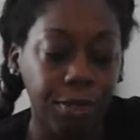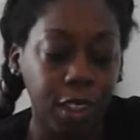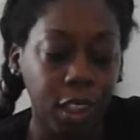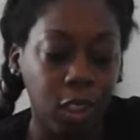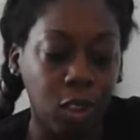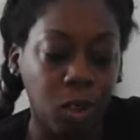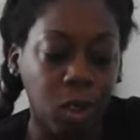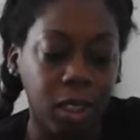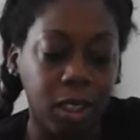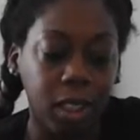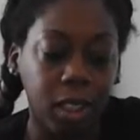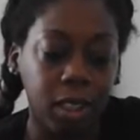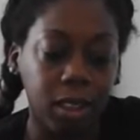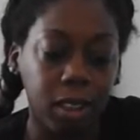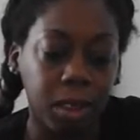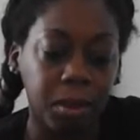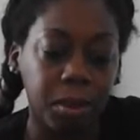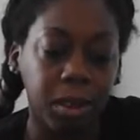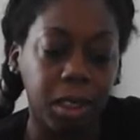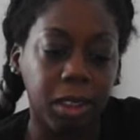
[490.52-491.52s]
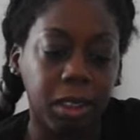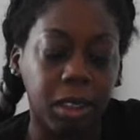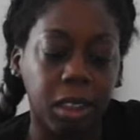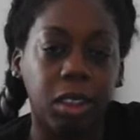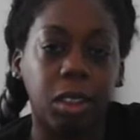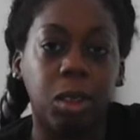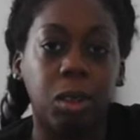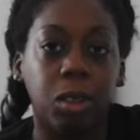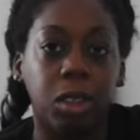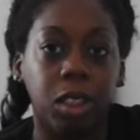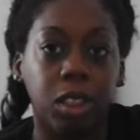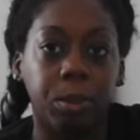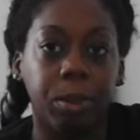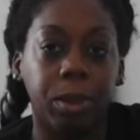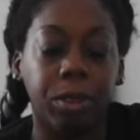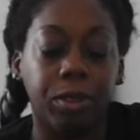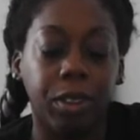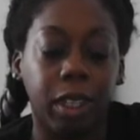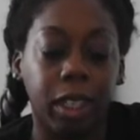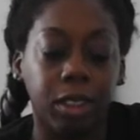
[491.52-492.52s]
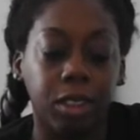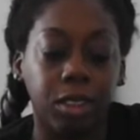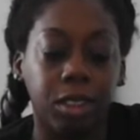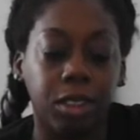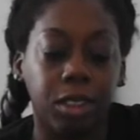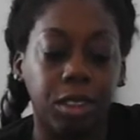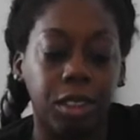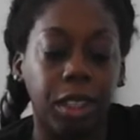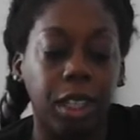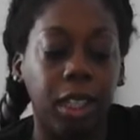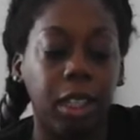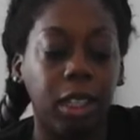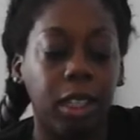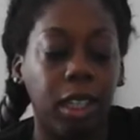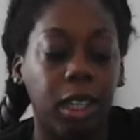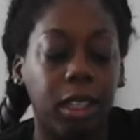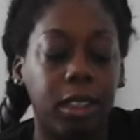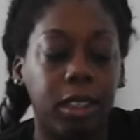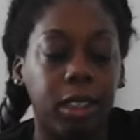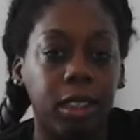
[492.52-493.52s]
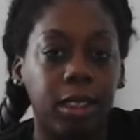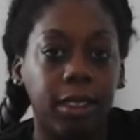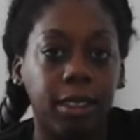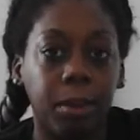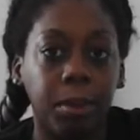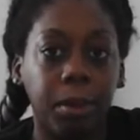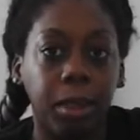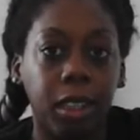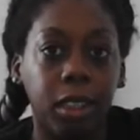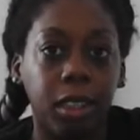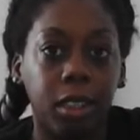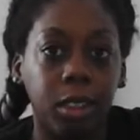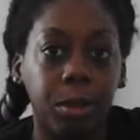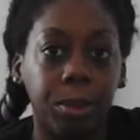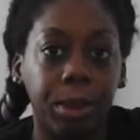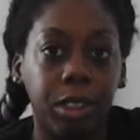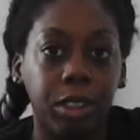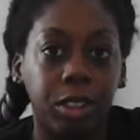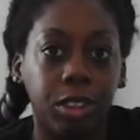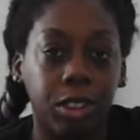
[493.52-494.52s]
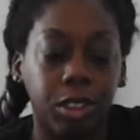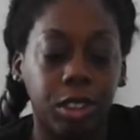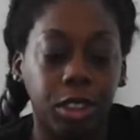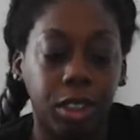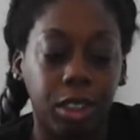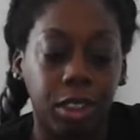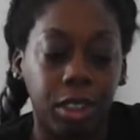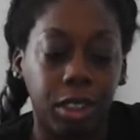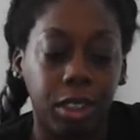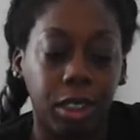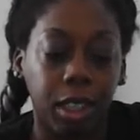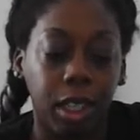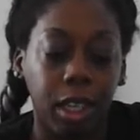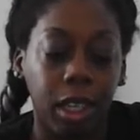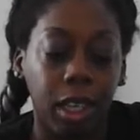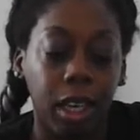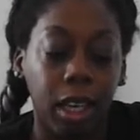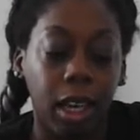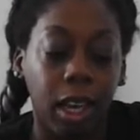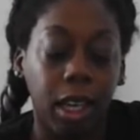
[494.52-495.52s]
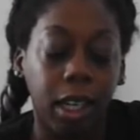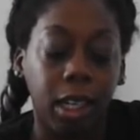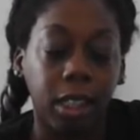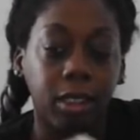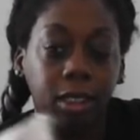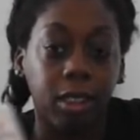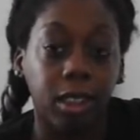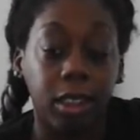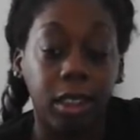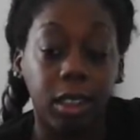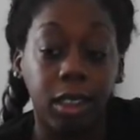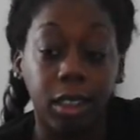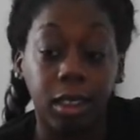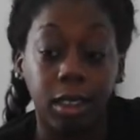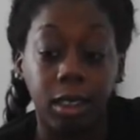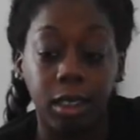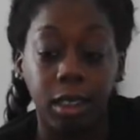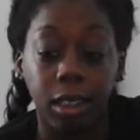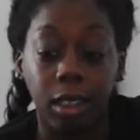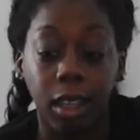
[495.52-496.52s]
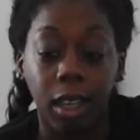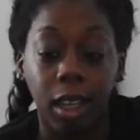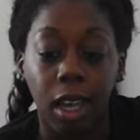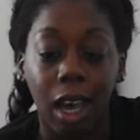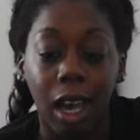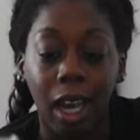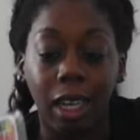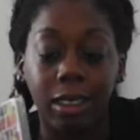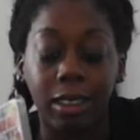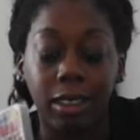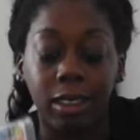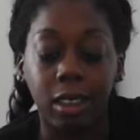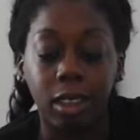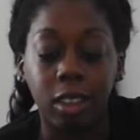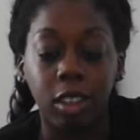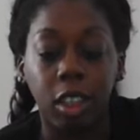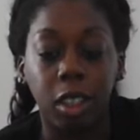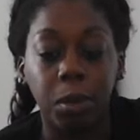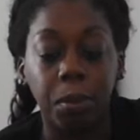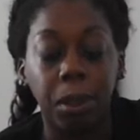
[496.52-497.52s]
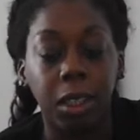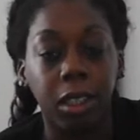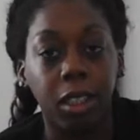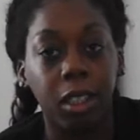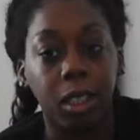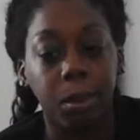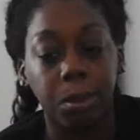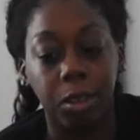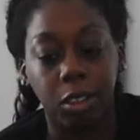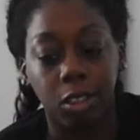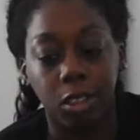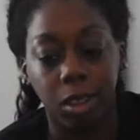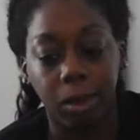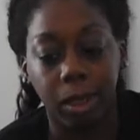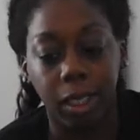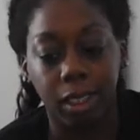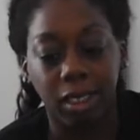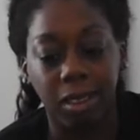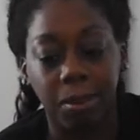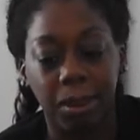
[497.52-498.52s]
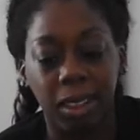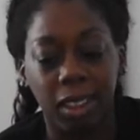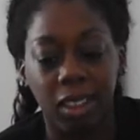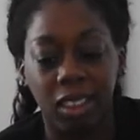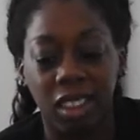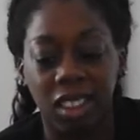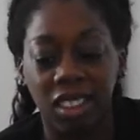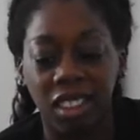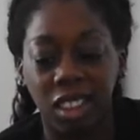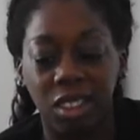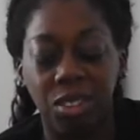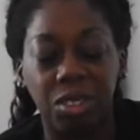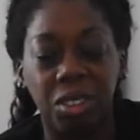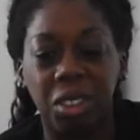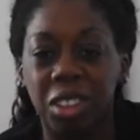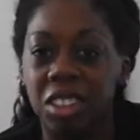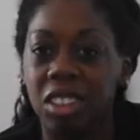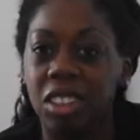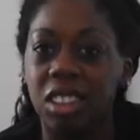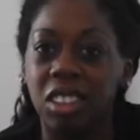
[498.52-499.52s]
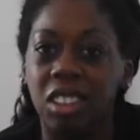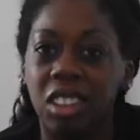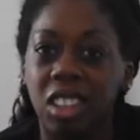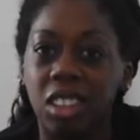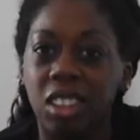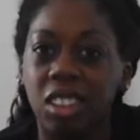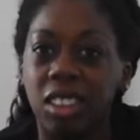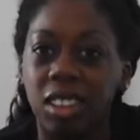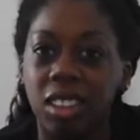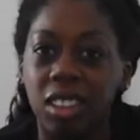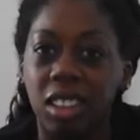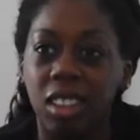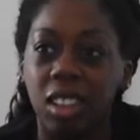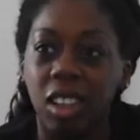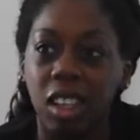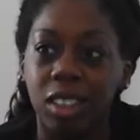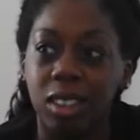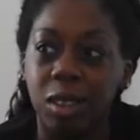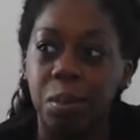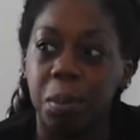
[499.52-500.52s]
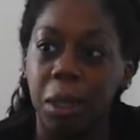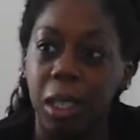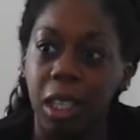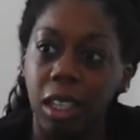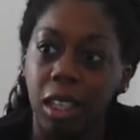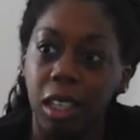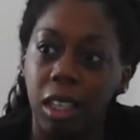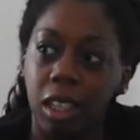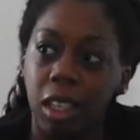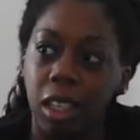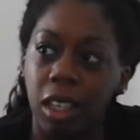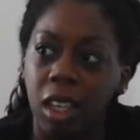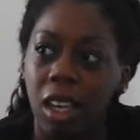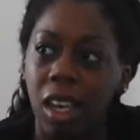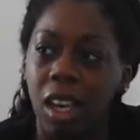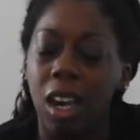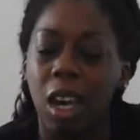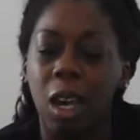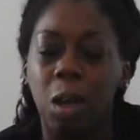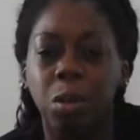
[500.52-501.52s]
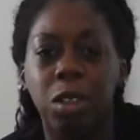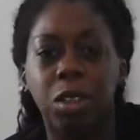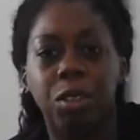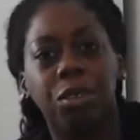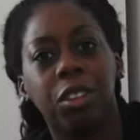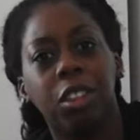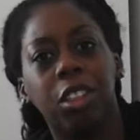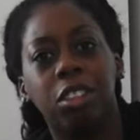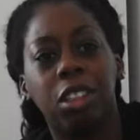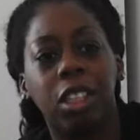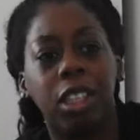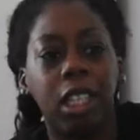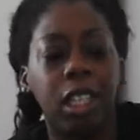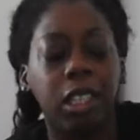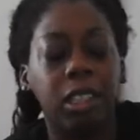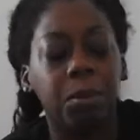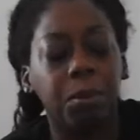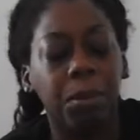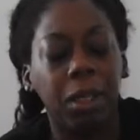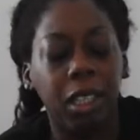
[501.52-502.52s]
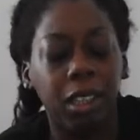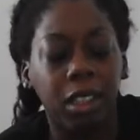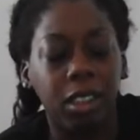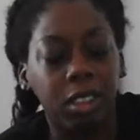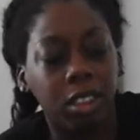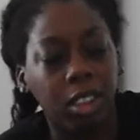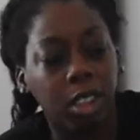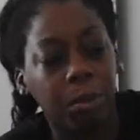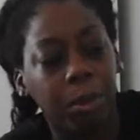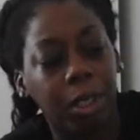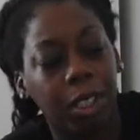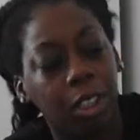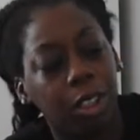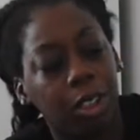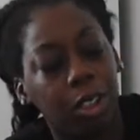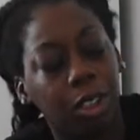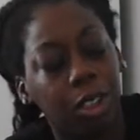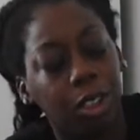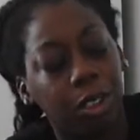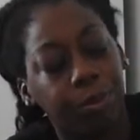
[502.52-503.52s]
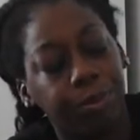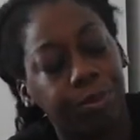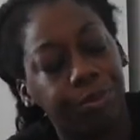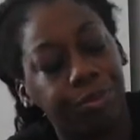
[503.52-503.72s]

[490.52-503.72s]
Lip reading: So I needed something that was going to go a little bit faster. I needed something a little bit sturdier. And I saw this. I did not pick it up in Joann's because I was like, $14 is a lot to pay. I'm going to figure out how to make this on my own.